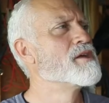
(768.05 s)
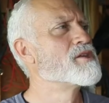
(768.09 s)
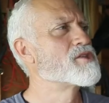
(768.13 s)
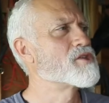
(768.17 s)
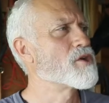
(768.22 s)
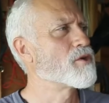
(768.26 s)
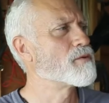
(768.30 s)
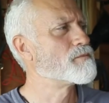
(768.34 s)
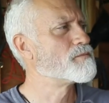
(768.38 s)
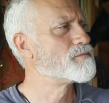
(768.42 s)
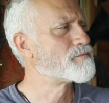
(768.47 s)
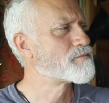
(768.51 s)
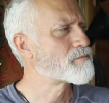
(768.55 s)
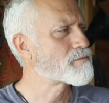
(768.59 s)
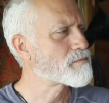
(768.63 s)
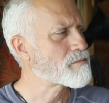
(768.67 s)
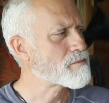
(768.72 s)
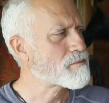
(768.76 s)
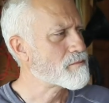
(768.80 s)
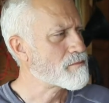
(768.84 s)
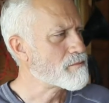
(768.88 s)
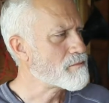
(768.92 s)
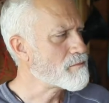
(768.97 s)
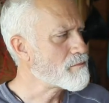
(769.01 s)
So
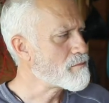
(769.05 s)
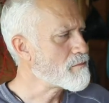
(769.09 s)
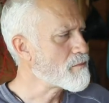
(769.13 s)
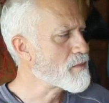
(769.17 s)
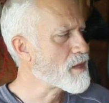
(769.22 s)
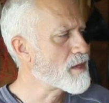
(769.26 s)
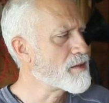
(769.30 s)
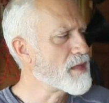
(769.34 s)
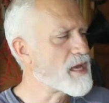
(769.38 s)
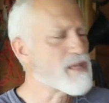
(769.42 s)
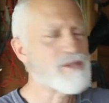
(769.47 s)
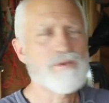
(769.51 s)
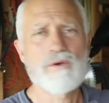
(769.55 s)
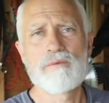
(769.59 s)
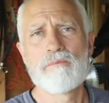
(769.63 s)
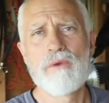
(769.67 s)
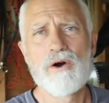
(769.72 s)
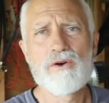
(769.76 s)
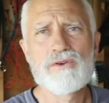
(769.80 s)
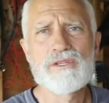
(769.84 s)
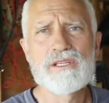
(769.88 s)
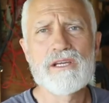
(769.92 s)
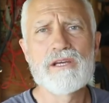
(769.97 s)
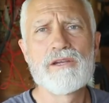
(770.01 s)
that's what
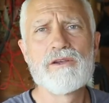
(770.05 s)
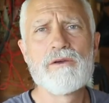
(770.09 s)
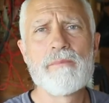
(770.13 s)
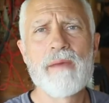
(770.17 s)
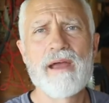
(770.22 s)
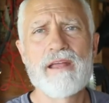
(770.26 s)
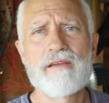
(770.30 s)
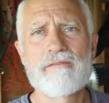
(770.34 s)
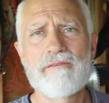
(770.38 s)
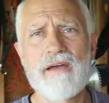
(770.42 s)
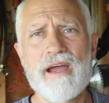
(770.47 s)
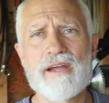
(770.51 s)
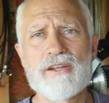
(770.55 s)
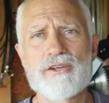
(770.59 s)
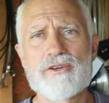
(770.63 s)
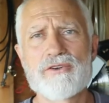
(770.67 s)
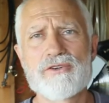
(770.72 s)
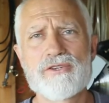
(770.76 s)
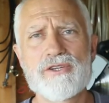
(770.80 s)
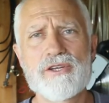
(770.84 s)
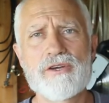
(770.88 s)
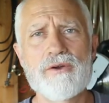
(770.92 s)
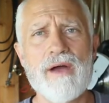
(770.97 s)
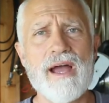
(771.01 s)
most canoe
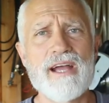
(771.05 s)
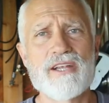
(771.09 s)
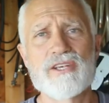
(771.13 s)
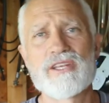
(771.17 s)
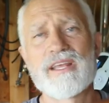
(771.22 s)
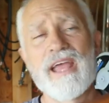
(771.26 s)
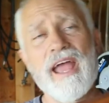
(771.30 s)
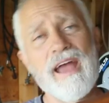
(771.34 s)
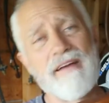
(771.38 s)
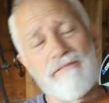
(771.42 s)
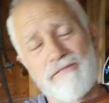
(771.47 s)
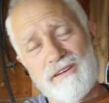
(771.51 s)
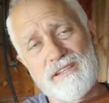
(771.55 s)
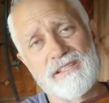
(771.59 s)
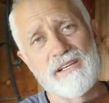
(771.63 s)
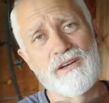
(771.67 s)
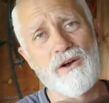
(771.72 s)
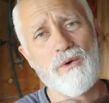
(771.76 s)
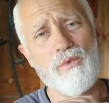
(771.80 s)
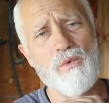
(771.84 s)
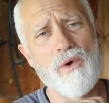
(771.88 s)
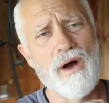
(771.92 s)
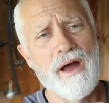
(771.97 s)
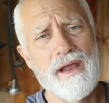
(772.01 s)
manufacturers do. Actually, every
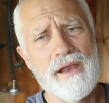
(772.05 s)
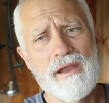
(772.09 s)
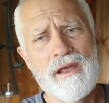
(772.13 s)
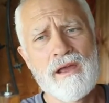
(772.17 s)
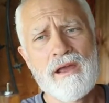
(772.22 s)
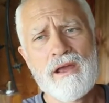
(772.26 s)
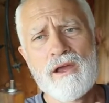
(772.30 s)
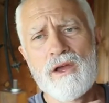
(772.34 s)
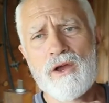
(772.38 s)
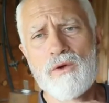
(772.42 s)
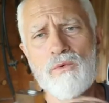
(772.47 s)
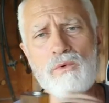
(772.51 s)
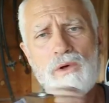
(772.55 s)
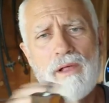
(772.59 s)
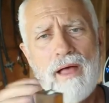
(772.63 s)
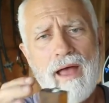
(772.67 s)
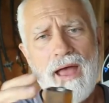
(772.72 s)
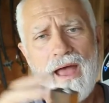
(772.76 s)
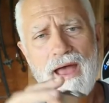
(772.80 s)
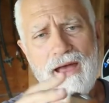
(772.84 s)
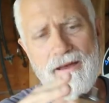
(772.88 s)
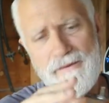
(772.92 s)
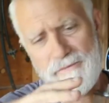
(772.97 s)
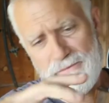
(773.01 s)
single one will
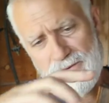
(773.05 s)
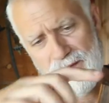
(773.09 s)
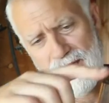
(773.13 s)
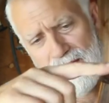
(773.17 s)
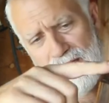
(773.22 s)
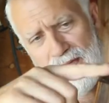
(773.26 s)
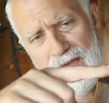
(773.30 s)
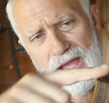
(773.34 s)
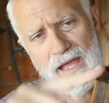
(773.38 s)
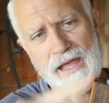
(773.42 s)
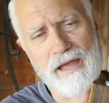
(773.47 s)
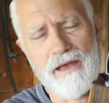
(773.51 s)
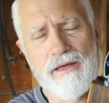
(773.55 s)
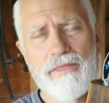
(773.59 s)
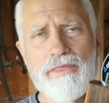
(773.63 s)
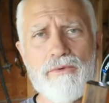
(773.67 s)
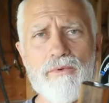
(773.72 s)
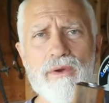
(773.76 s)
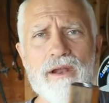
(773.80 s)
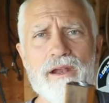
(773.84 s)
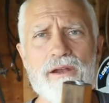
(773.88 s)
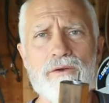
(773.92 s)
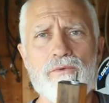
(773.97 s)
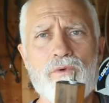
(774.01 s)
have a
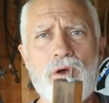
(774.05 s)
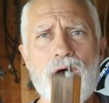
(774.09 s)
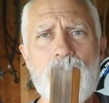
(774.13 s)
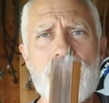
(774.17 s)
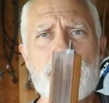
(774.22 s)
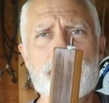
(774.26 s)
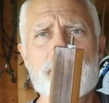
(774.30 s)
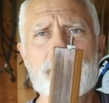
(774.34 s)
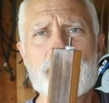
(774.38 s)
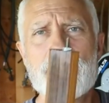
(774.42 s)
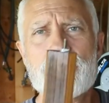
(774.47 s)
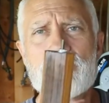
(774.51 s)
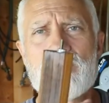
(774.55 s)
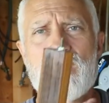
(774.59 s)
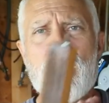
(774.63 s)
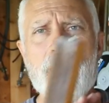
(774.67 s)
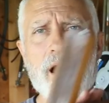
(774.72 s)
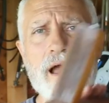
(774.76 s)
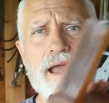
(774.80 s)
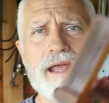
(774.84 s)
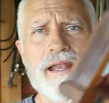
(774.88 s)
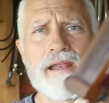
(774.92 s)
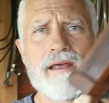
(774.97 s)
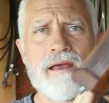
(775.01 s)
threaded rod of some
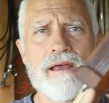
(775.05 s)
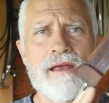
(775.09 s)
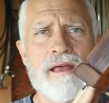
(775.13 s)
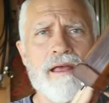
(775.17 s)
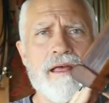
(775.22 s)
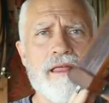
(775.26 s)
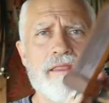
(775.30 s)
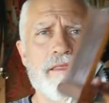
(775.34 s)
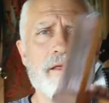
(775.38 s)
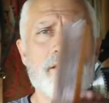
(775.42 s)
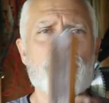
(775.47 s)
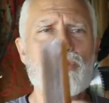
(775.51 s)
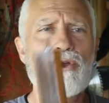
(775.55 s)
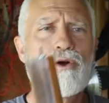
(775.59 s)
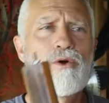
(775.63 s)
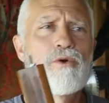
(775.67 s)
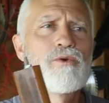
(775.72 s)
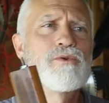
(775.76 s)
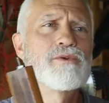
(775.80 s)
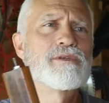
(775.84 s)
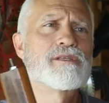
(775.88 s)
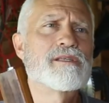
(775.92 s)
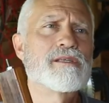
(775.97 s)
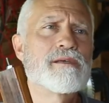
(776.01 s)
kind that
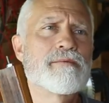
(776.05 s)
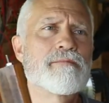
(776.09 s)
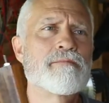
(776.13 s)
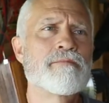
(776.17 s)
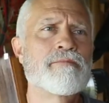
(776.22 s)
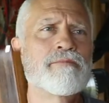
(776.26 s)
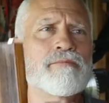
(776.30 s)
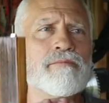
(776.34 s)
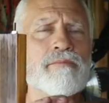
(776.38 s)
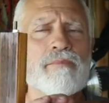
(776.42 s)
goes